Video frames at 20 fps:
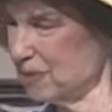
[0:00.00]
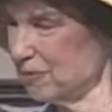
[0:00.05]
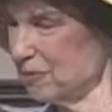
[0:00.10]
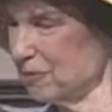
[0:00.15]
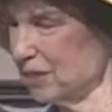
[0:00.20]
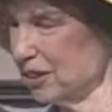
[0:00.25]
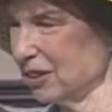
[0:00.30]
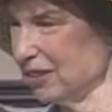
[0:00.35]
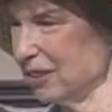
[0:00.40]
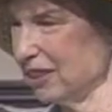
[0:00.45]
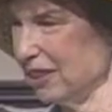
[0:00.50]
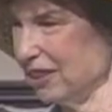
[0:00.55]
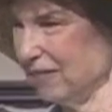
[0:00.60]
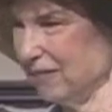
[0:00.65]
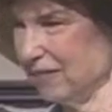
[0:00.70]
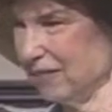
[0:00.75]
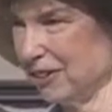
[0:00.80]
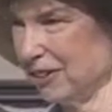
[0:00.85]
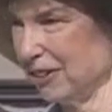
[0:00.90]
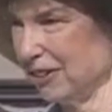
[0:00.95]
very,
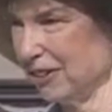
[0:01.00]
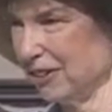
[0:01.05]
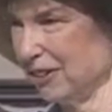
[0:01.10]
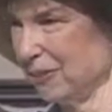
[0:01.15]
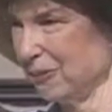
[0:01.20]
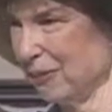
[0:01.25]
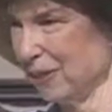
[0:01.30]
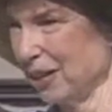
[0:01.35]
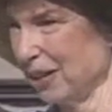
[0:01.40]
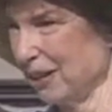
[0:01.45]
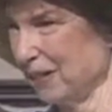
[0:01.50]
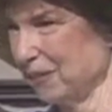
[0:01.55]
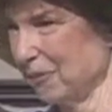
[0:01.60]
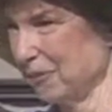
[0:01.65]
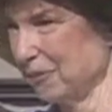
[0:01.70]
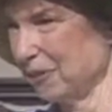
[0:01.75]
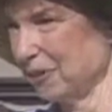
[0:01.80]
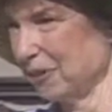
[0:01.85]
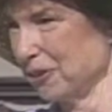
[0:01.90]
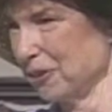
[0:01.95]
very well
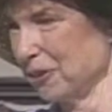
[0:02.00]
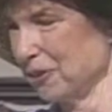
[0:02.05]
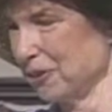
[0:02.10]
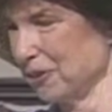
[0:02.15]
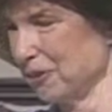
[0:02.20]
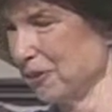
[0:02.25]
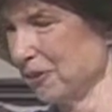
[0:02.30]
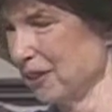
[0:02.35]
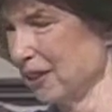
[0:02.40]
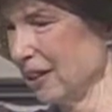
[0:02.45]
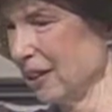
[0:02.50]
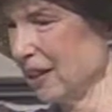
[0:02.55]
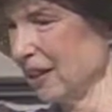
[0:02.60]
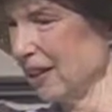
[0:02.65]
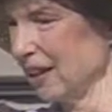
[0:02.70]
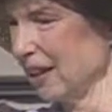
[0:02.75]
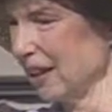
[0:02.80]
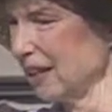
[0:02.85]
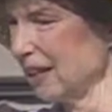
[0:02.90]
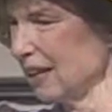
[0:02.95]
for you.
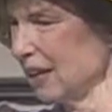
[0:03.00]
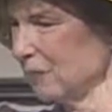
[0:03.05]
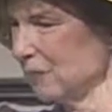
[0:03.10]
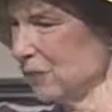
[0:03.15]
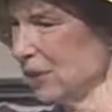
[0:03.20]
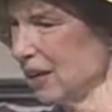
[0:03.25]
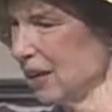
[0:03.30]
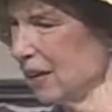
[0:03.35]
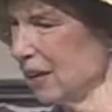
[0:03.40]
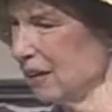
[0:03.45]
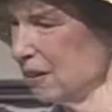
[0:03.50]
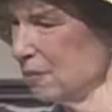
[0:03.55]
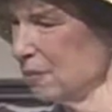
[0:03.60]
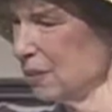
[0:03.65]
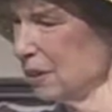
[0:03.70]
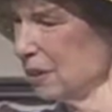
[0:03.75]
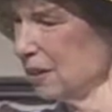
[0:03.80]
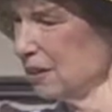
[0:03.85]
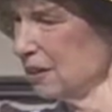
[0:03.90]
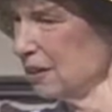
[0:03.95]
And that kept you out of the
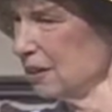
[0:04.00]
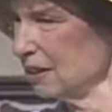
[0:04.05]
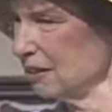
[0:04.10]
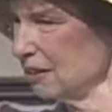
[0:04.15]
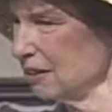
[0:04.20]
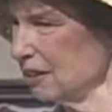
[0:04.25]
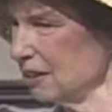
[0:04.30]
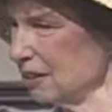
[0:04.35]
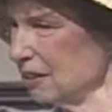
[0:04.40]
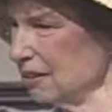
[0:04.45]
military.